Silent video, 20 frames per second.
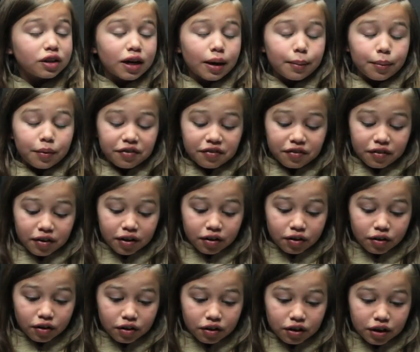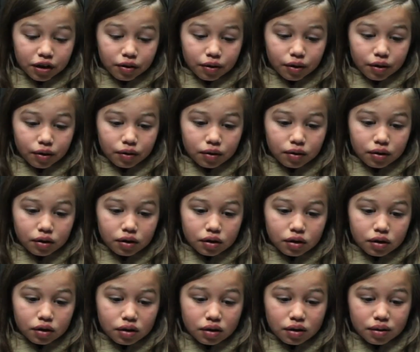I prefer a girl hero,
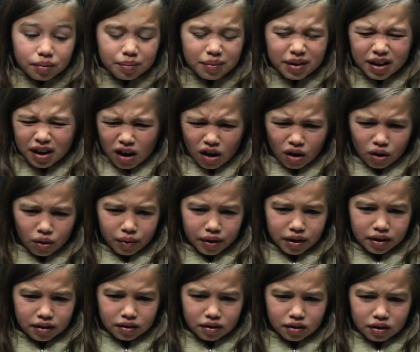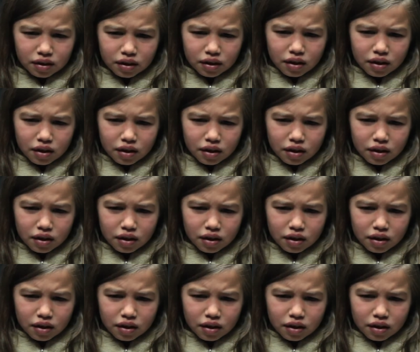but not always.